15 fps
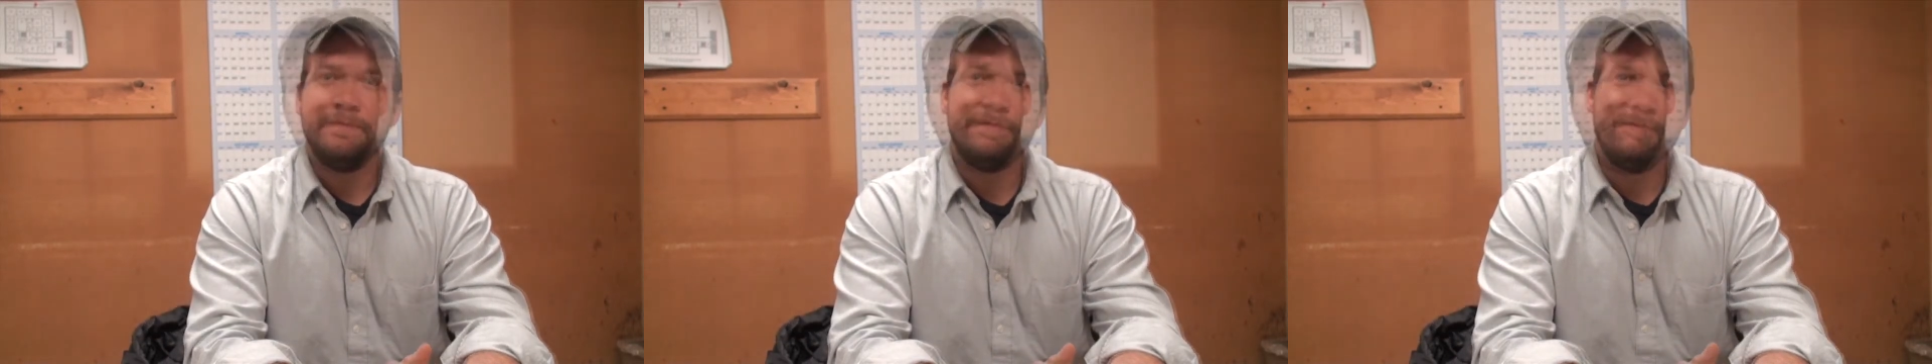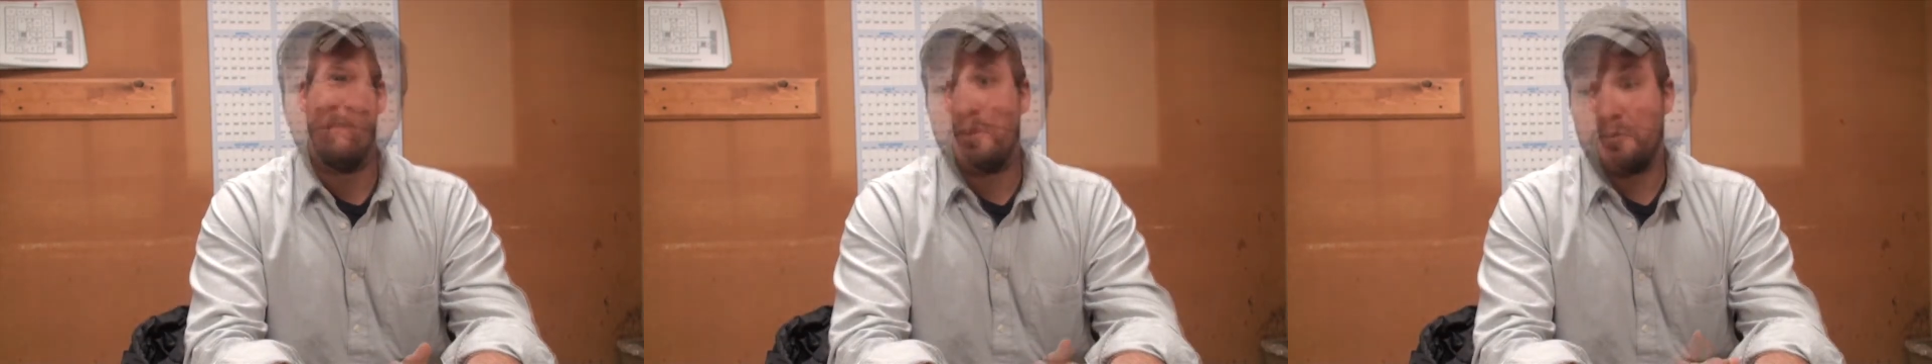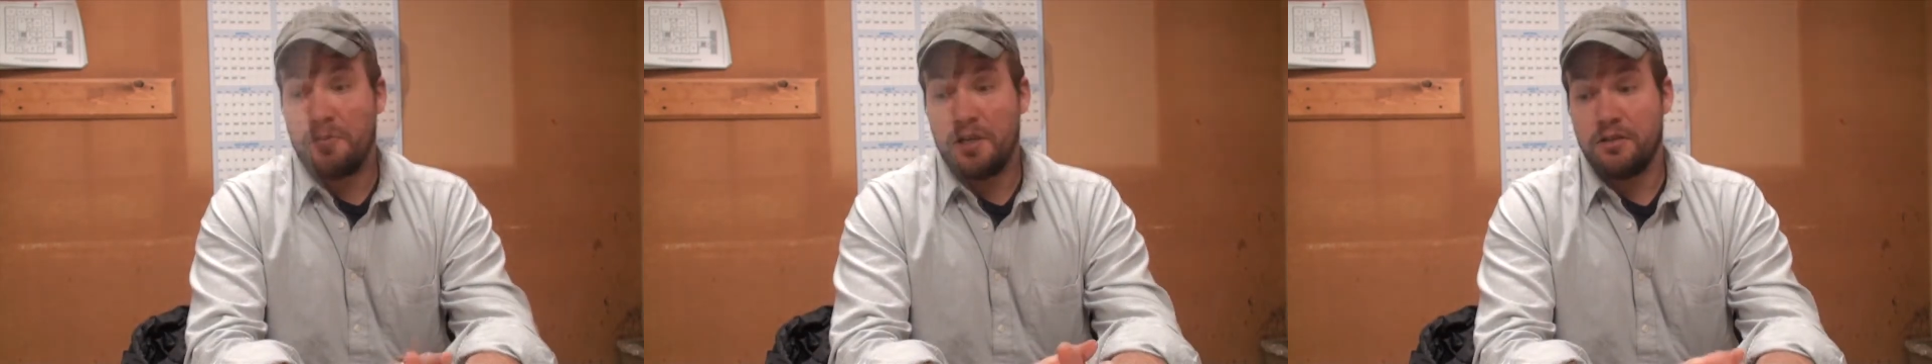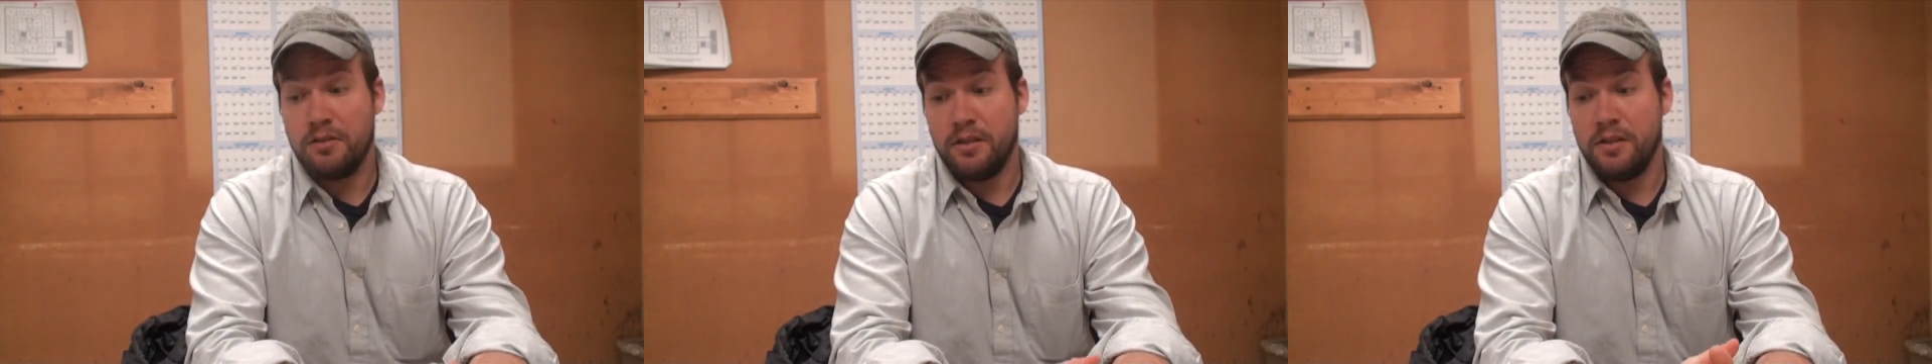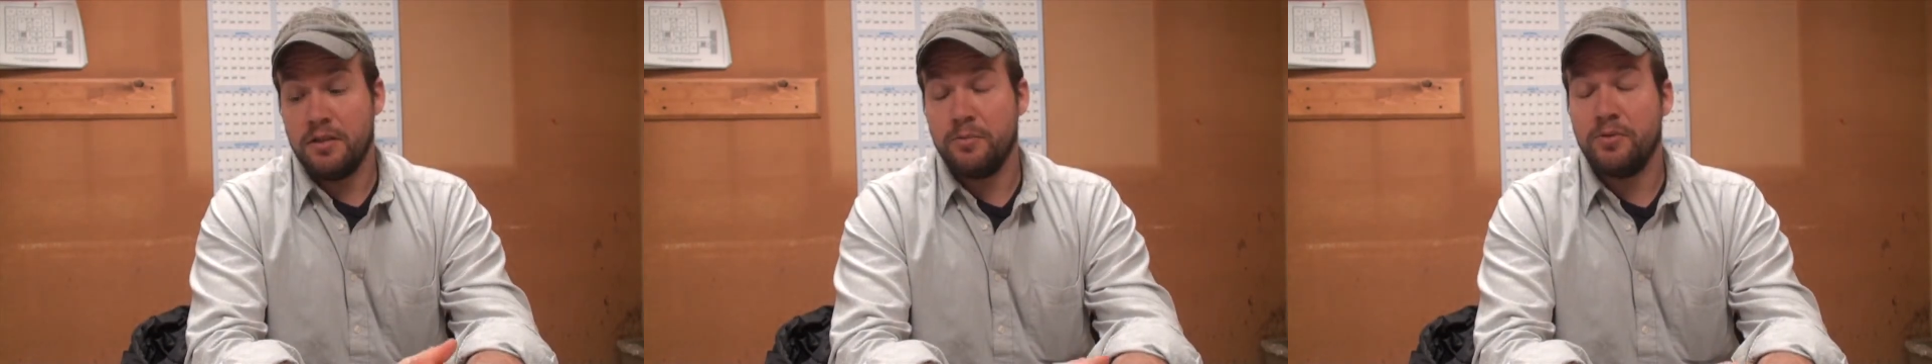I mean,
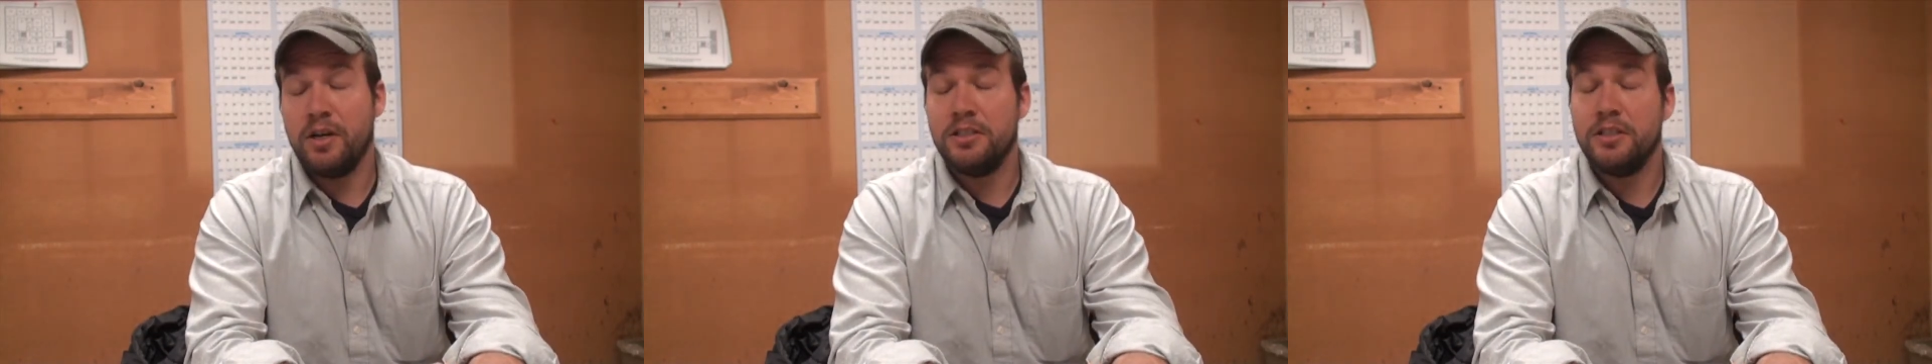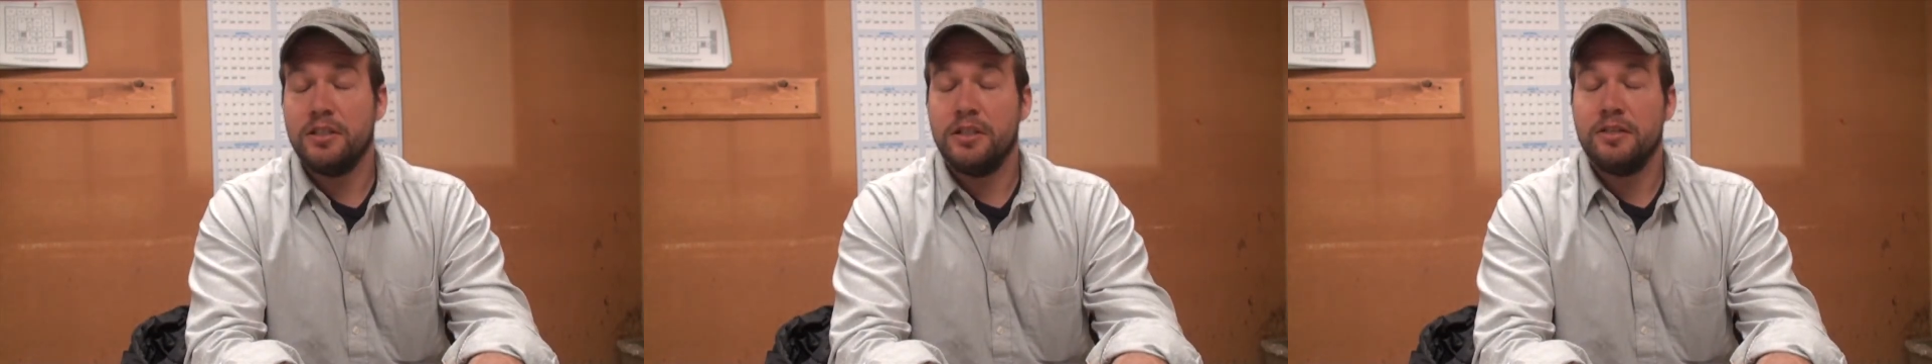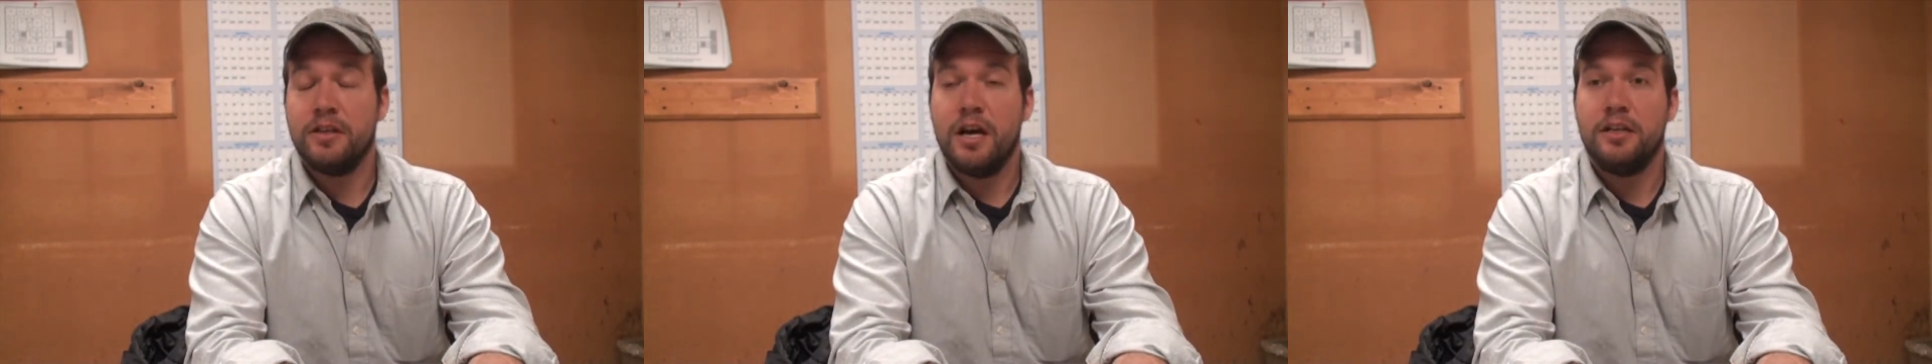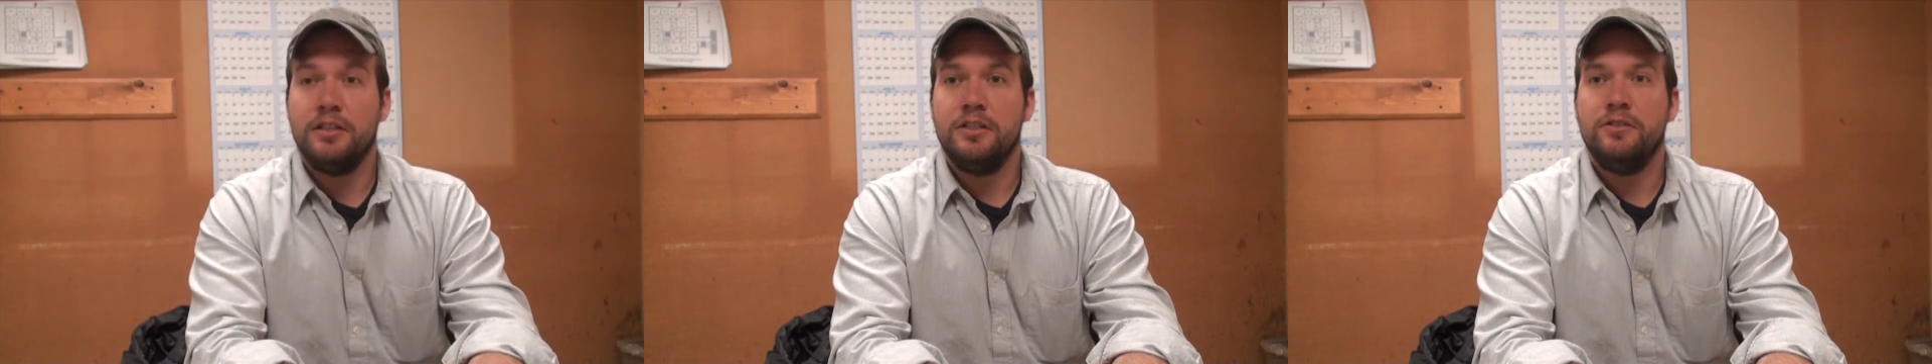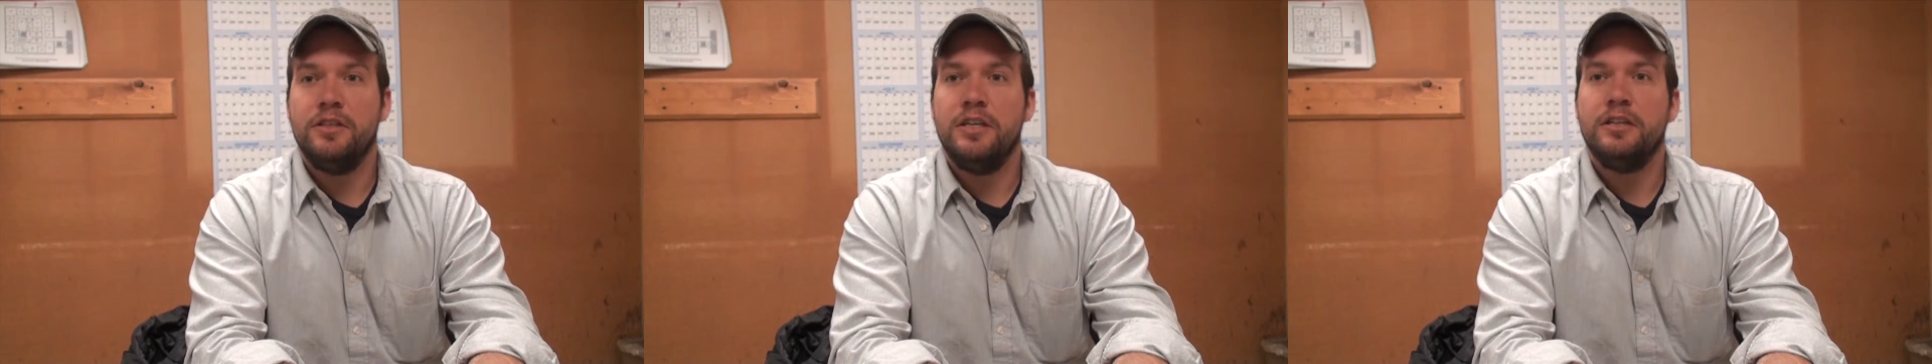especially this project, it's kind of
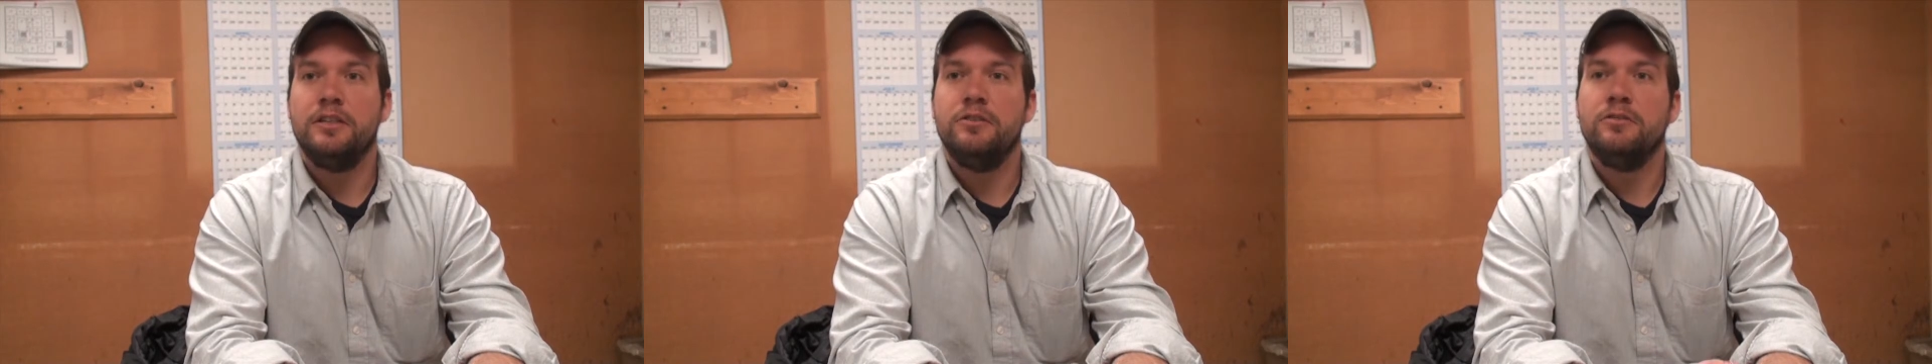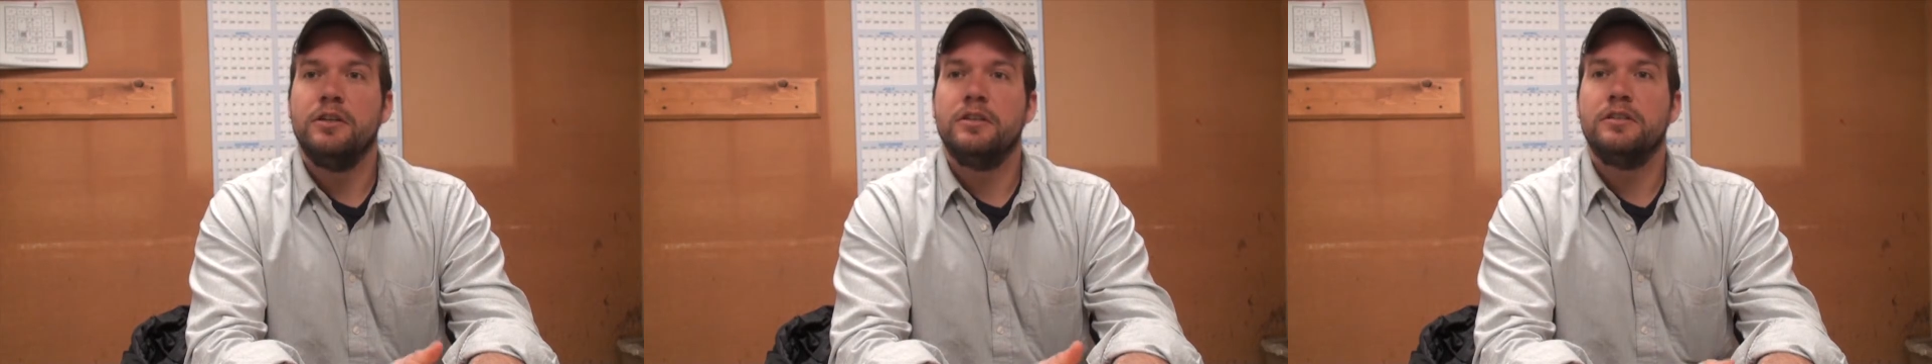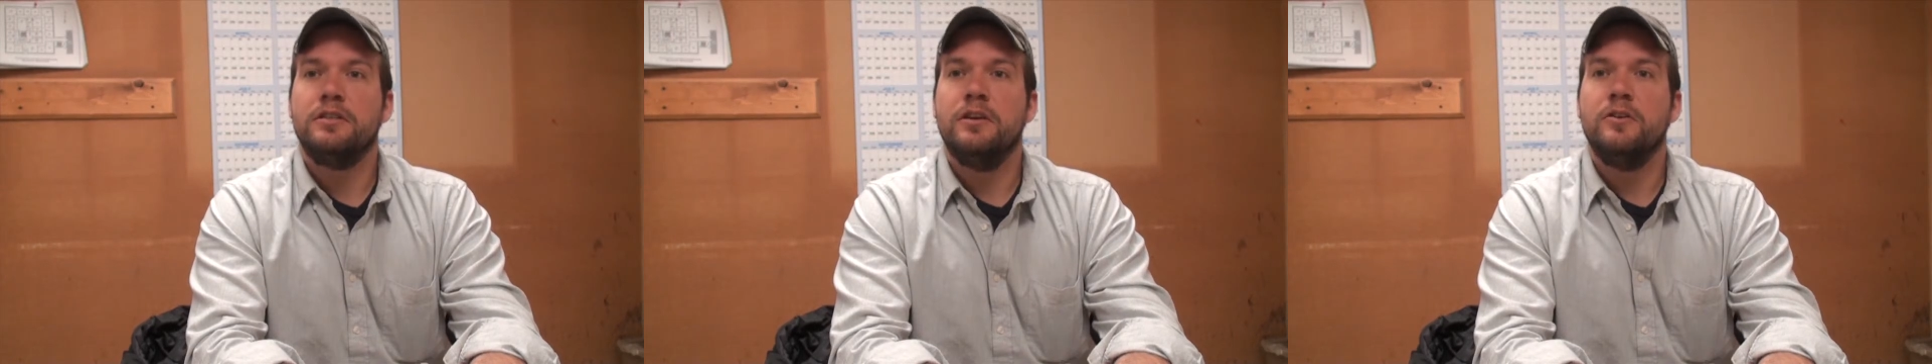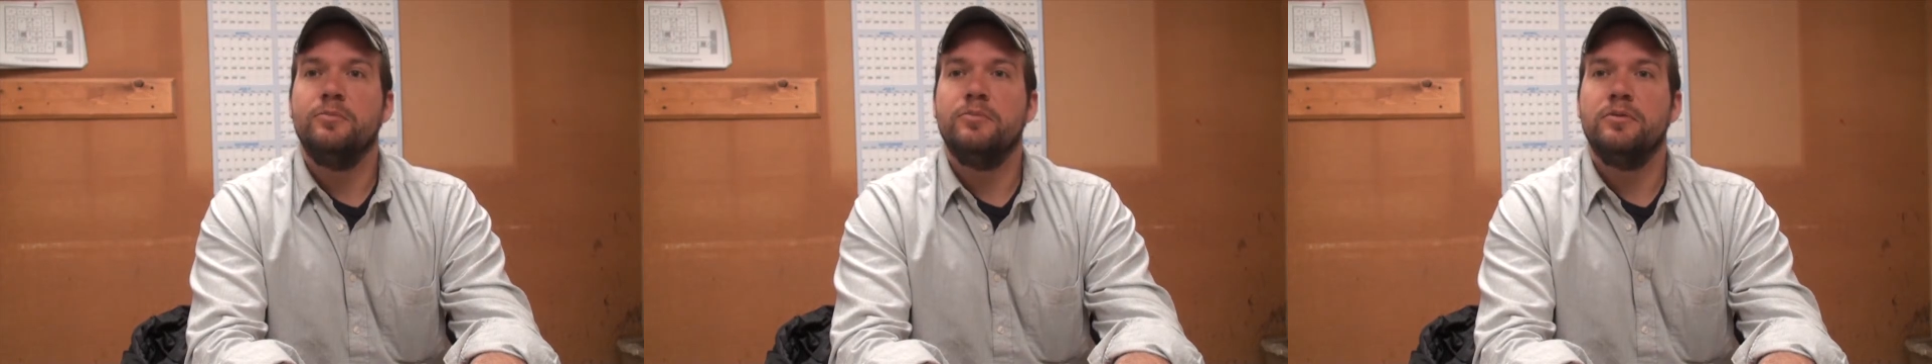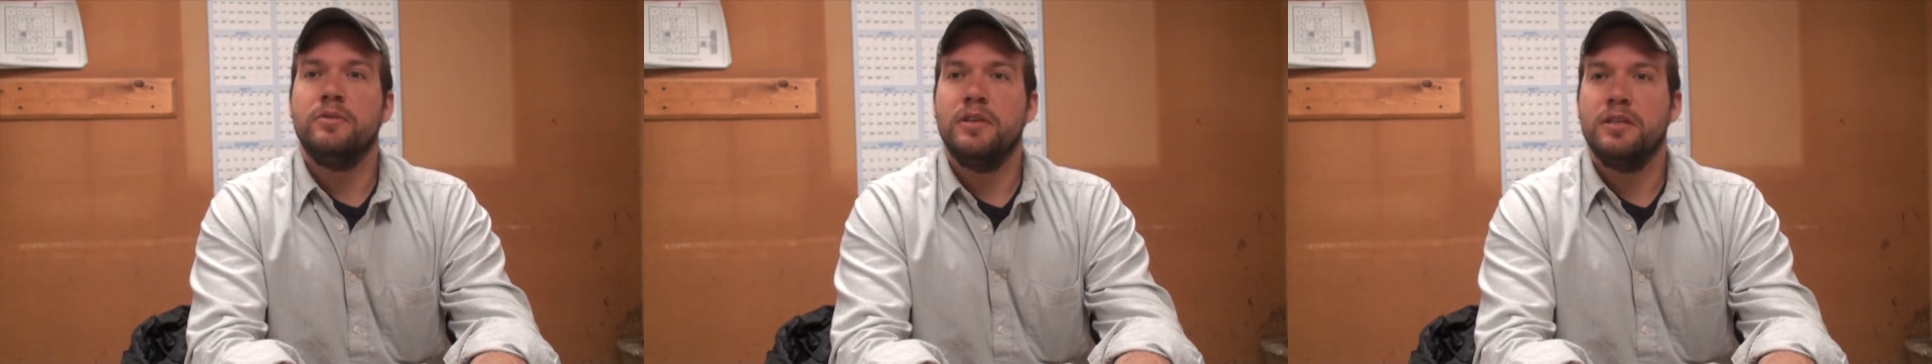unique to our scope.